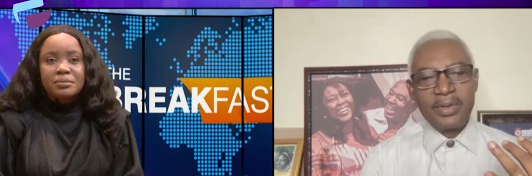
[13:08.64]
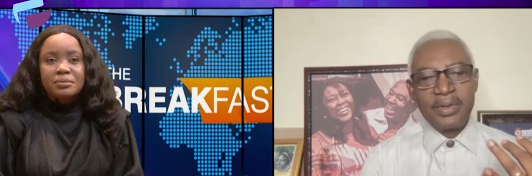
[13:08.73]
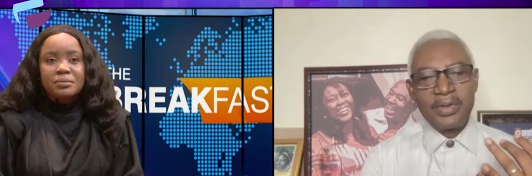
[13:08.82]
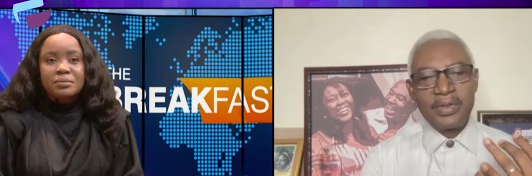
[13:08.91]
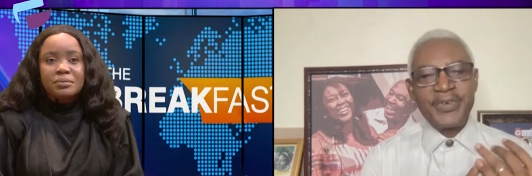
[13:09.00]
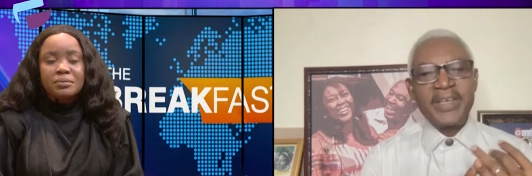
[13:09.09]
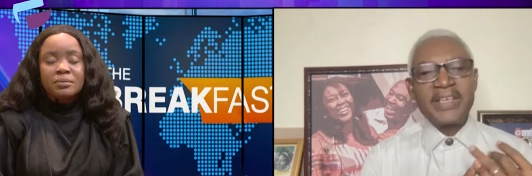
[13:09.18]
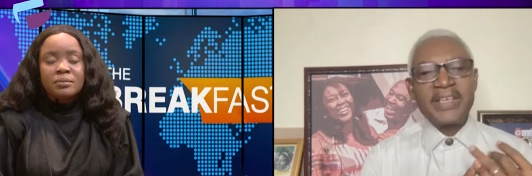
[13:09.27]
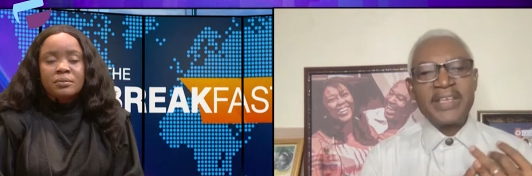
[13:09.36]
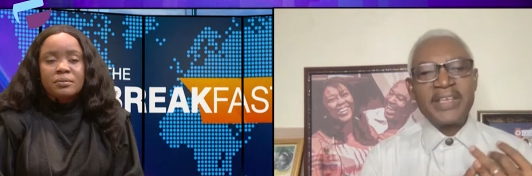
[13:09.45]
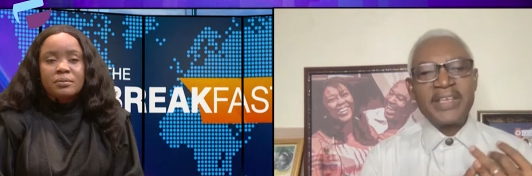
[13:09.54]
Speaker 1: The
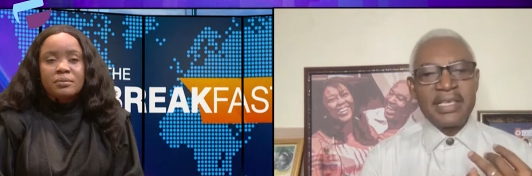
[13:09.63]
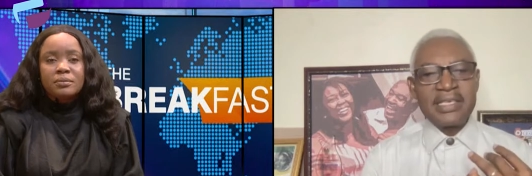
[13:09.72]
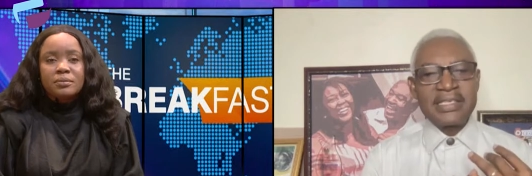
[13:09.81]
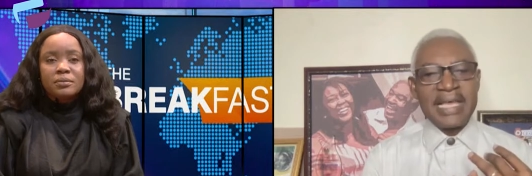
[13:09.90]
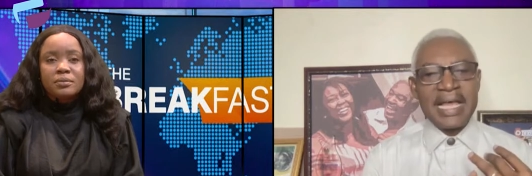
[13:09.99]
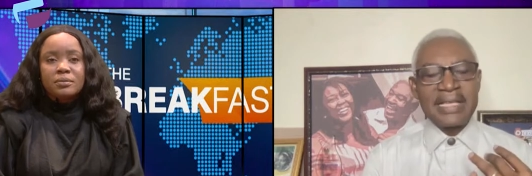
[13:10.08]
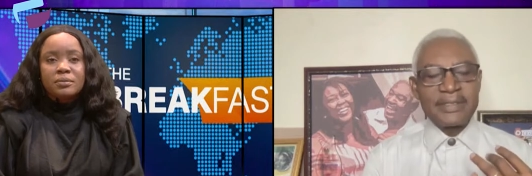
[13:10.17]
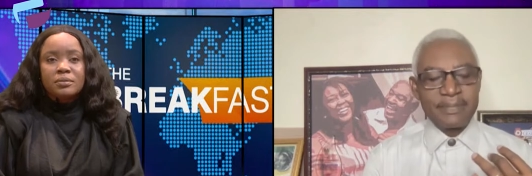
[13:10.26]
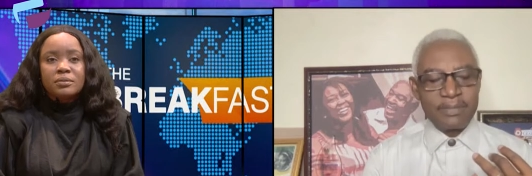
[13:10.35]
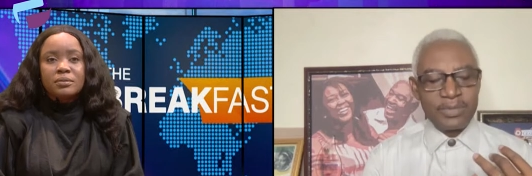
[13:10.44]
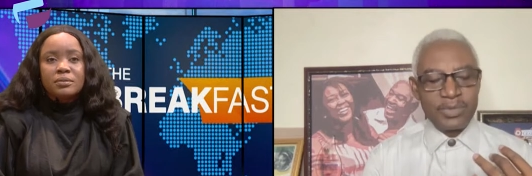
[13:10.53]
first saying is
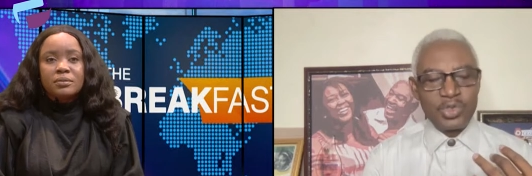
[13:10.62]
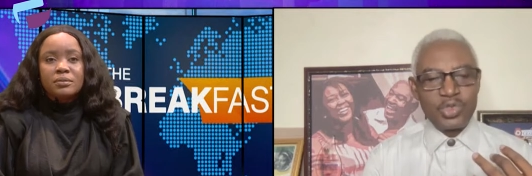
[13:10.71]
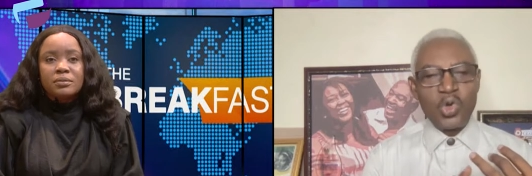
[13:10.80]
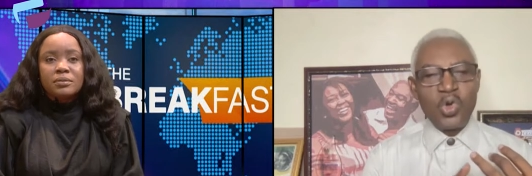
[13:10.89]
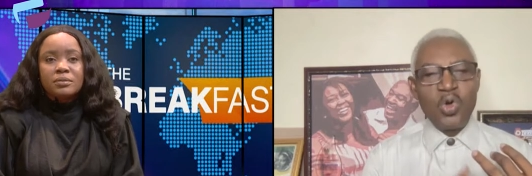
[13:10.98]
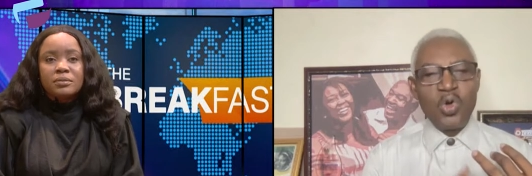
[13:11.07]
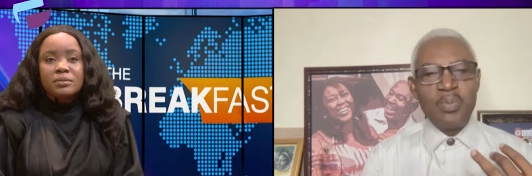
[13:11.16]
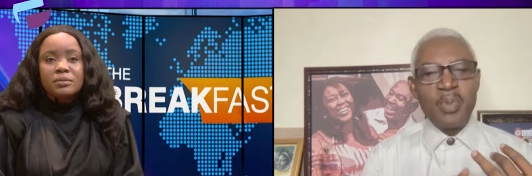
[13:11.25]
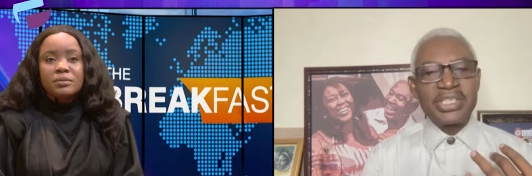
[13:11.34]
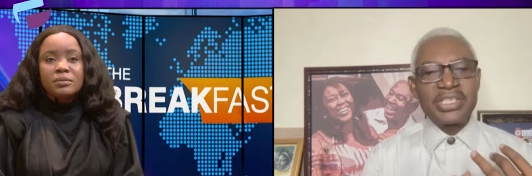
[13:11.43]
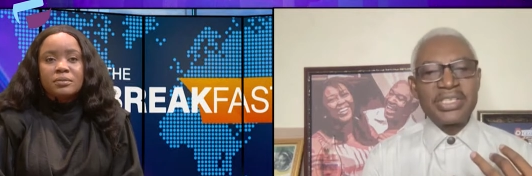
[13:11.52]
that to whom
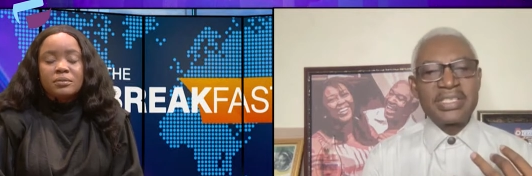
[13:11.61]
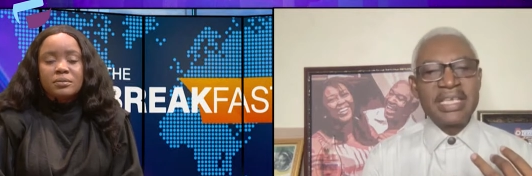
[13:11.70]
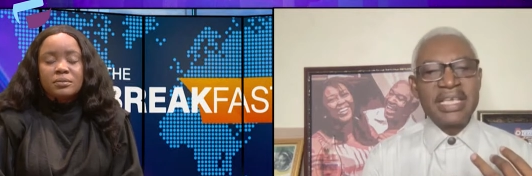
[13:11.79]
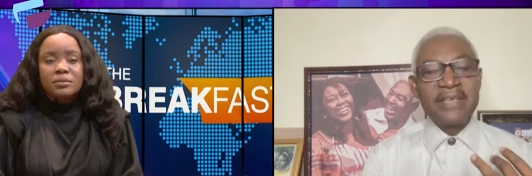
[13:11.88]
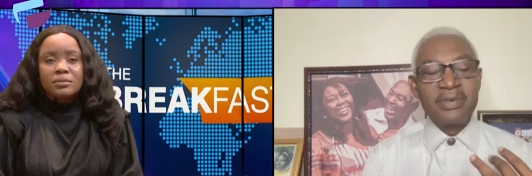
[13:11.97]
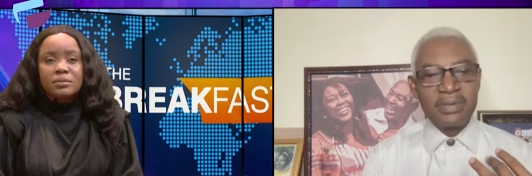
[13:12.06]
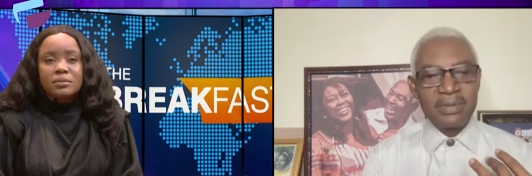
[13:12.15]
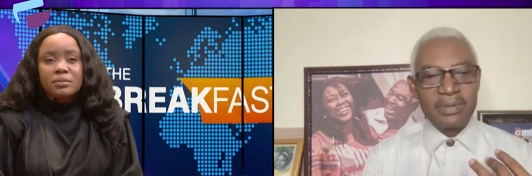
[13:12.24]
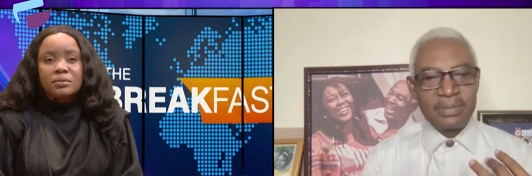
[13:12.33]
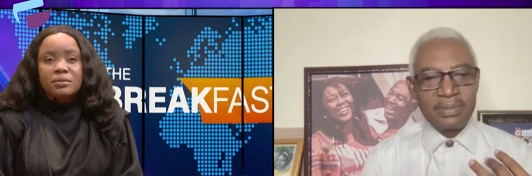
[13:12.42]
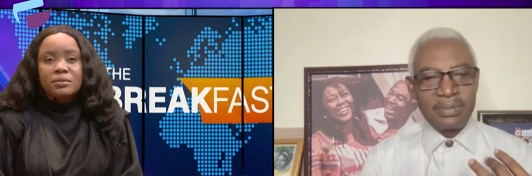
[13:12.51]
much is
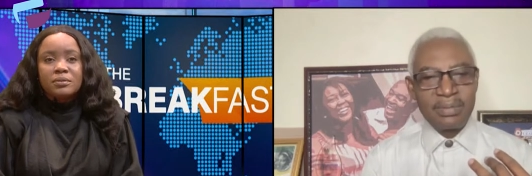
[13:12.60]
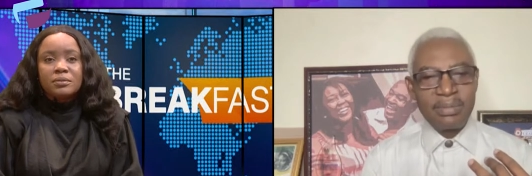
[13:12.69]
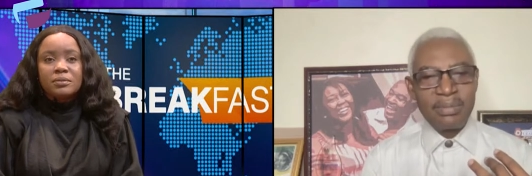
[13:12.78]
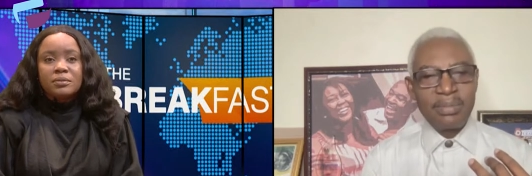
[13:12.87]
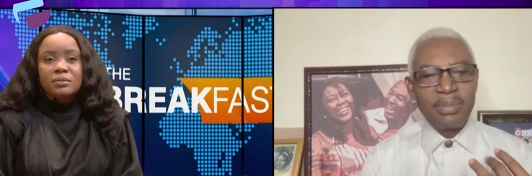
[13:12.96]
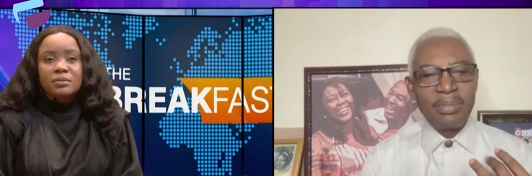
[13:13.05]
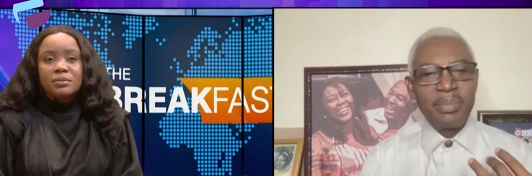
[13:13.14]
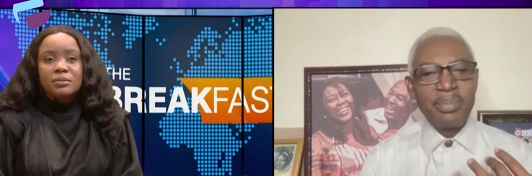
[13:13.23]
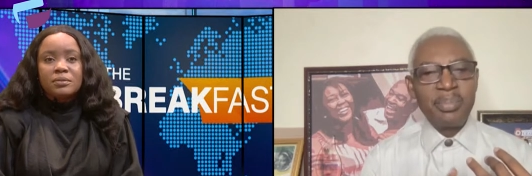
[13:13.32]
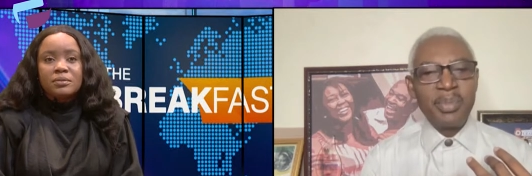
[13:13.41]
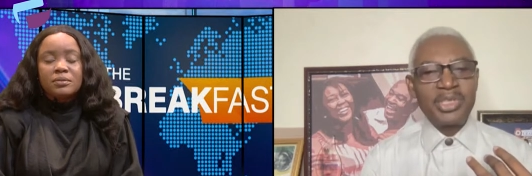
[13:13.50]
given,
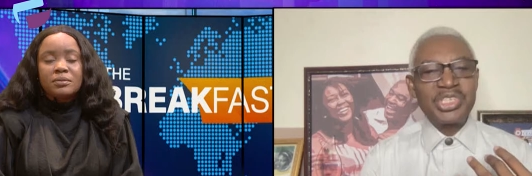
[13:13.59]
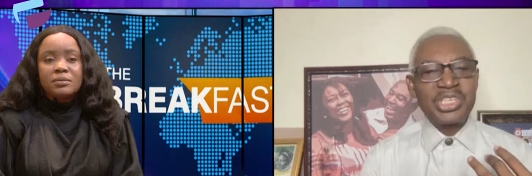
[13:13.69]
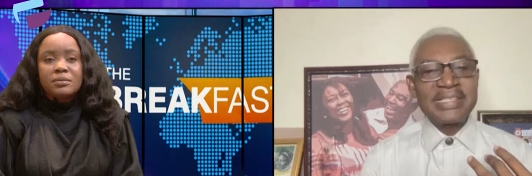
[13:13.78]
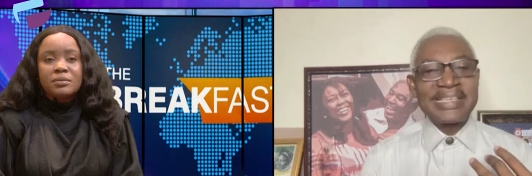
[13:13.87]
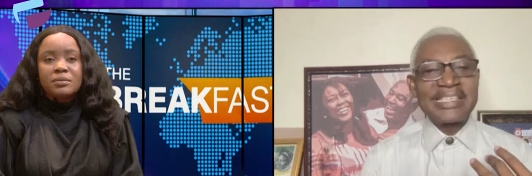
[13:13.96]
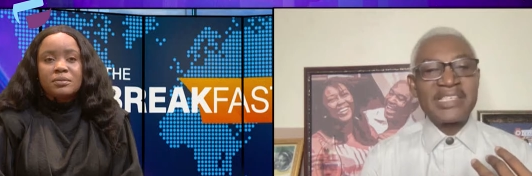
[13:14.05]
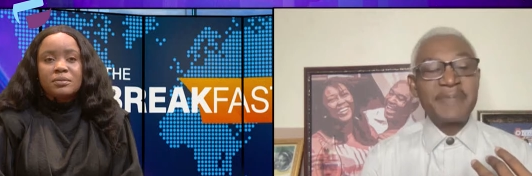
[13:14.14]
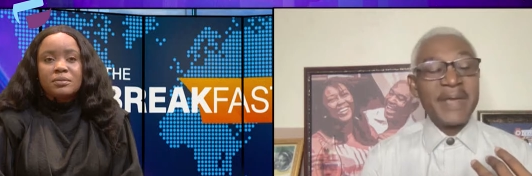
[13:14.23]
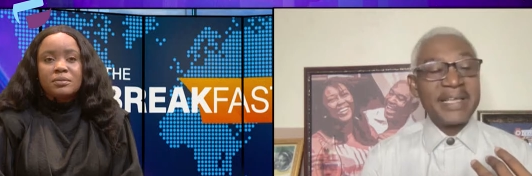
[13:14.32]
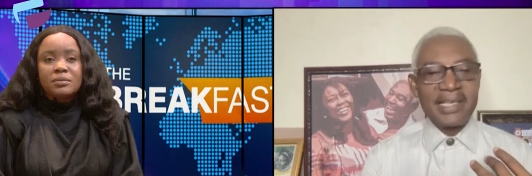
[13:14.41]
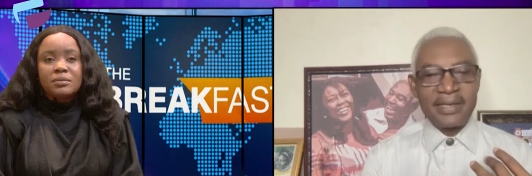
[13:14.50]
much is
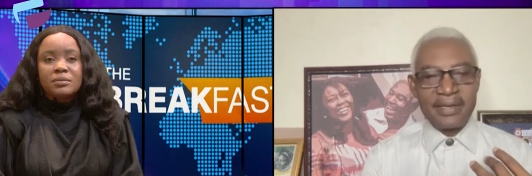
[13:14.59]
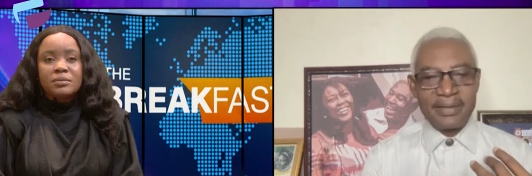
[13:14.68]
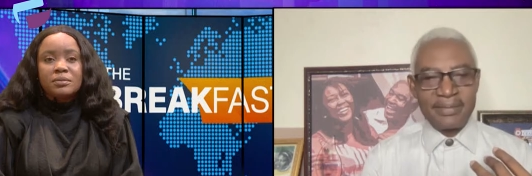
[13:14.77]
expected.